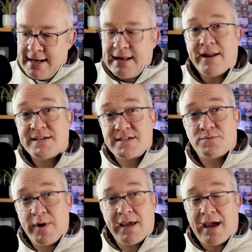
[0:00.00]
Now, next
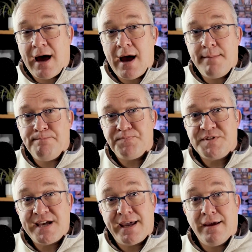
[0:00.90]
week, I'm
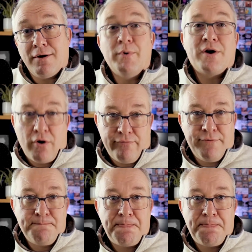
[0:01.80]
taking a week off.